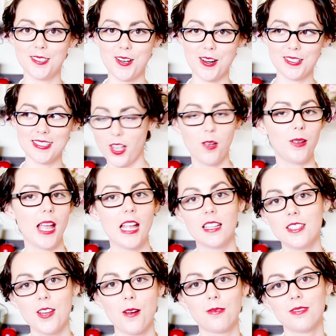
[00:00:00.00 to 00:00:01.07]
Darcy. Okay,
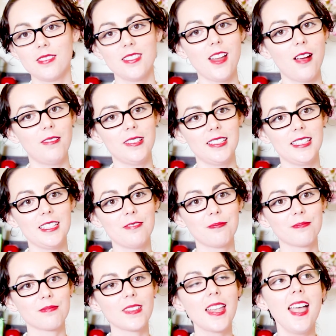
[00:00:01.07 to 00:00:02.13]
no, not really.
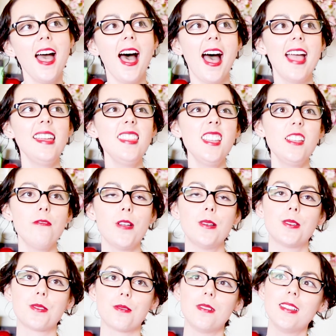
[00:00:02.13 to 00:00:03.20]
I think if I
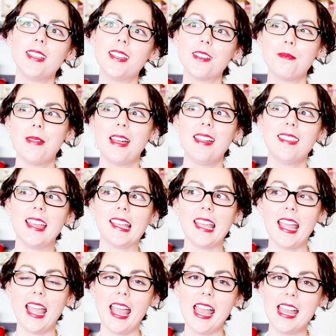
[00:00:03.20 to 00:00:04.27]
was really gonna marry like
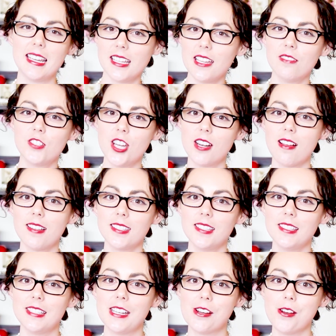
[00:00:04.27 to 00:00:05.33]
any of Jane
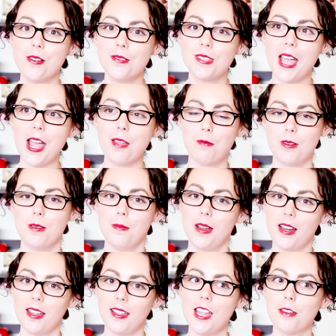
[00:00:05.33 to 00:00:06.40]
Austen's heroes, I'd want to
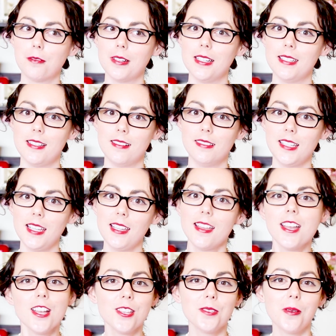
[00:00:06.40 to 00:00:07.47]
marry Henry Tilney.
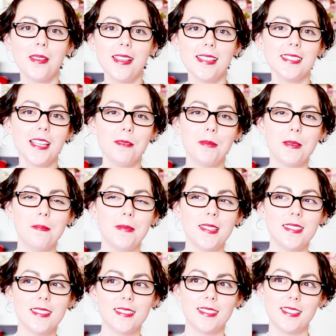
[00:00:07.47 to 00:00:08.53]
So I guess I'd be
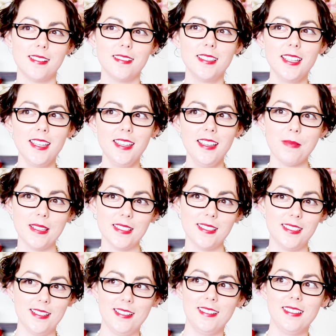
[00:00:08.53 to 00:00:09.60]
Mrs. Tilney, but
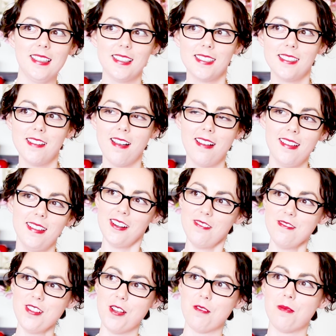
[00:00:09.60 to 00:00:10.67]
still, that's not, I
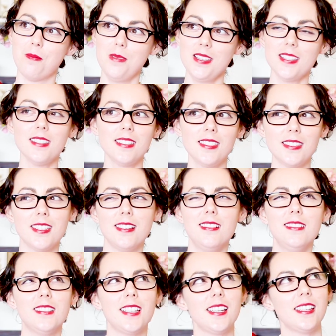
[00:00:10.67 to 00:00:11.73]
don't know, Mrs.
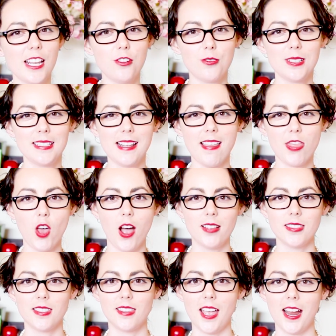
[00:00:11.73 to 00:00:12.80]
Tilney. Interesting
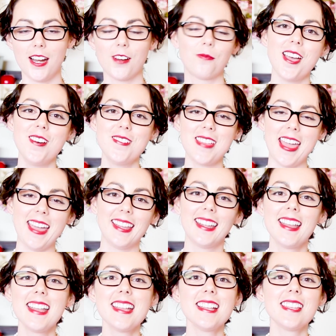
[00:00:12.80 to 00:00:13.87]
thoughts there. Okay,
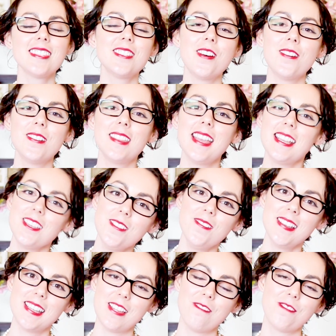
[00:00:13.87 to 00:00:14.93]
so thank you
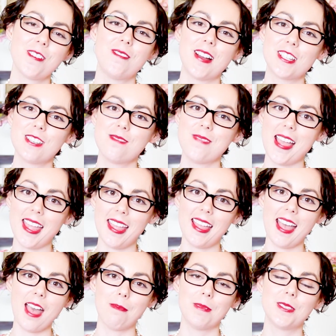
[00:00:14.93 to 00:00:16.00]
again for watching my
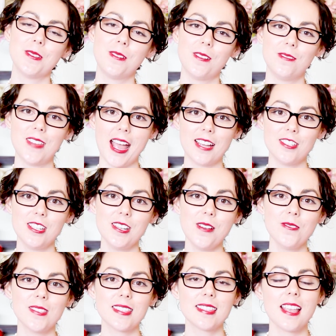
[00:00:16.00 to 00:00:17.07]
episode of Dashy
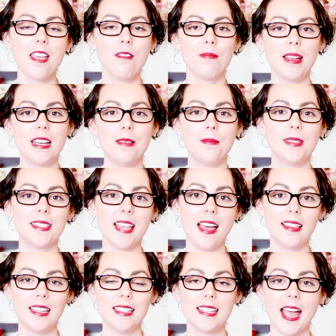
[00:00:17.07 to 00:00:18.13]
Notes. My name is
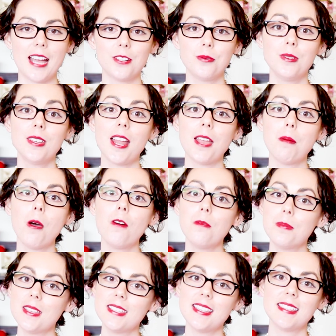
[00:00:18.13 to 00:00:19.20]
Ellie Dashwood, and I
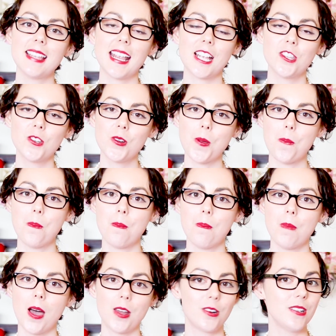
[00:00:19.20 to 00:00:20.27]
hope this has answered a
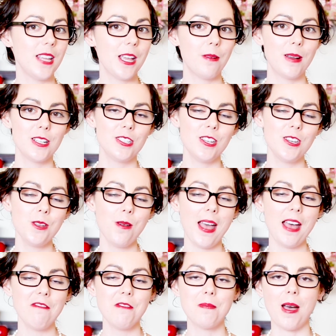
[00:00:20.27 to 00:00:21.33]
modern day question you
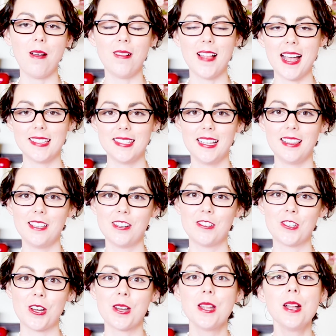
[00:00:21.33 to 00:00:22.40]
have about classic
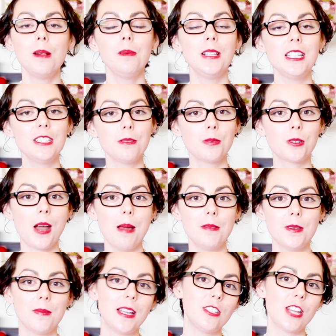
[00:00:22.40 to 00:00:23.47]
literature. Please subscribe
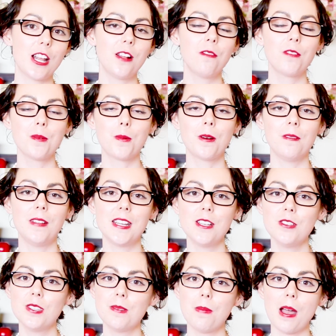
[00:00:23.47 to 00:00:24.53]
to my channel for more
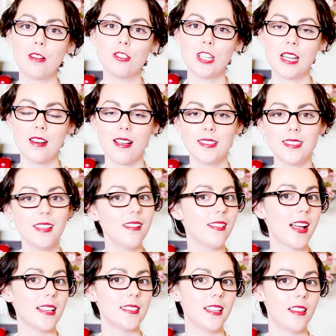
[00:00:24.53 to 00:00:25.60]
videos about Jane Austen,
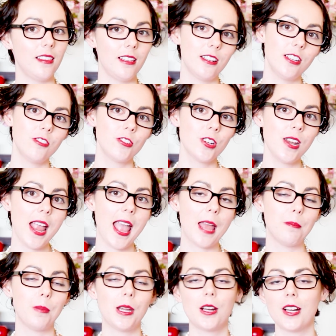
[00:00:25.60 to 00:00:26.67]
classic literature,
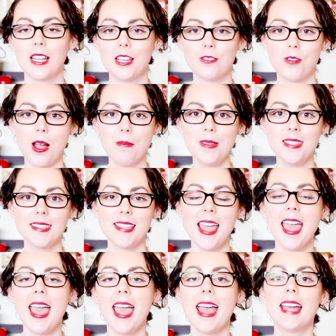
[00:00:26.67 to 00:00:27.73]
and period dramas,
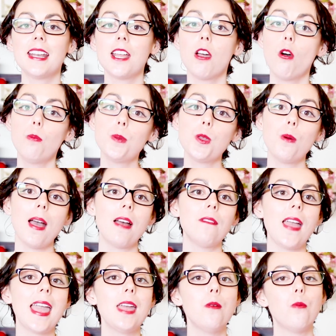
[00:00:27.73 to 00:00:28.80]
and I hope you have
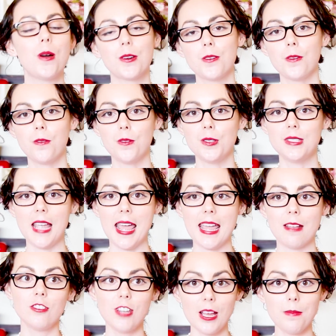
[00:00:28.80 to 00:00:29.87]
a wonderful
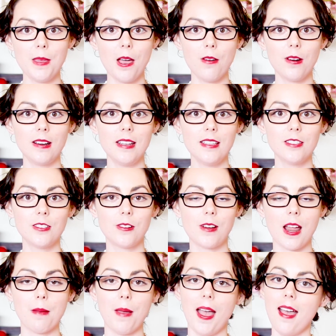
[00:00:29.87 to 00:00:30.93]
day. Check me out on
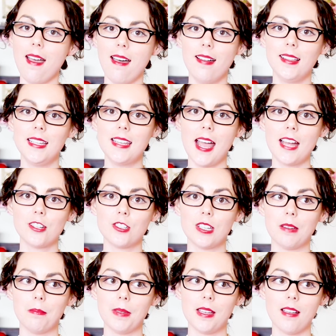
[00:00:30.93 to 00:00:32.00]
Instagram at Ellie
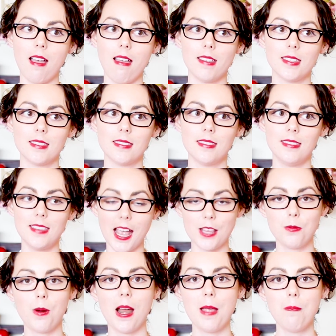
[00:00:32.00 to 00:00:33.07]
Dashy, because that's
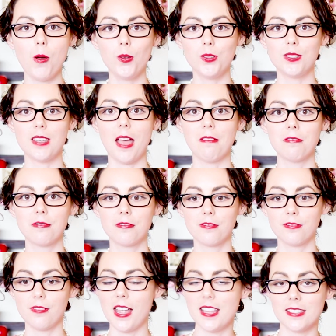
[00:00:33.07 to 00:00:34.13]
where I post stuff
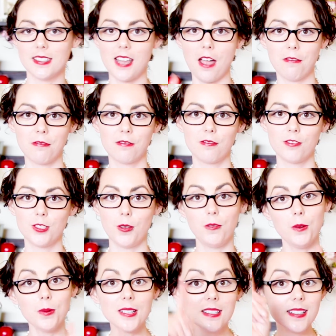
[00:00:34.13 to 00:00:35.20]
and stuff. So if
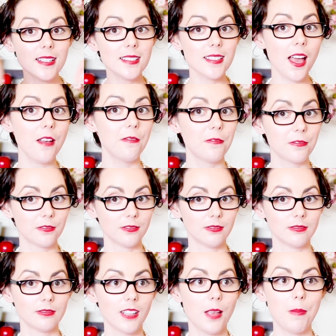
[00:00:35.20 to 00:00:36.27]
you want to see stuff
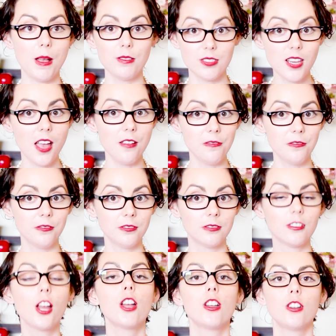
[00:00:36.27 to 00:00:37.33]
about stuff,
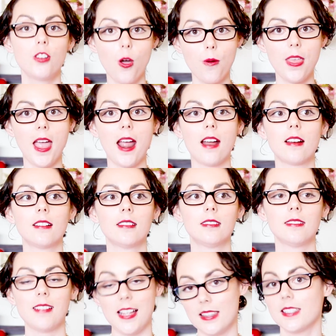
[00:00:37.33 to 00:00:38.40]
go there
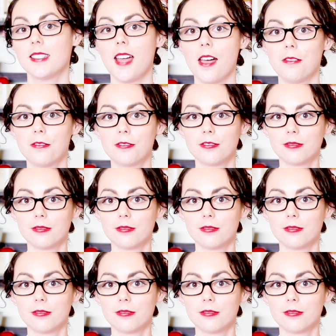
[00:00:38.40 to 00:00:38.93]
and stuff.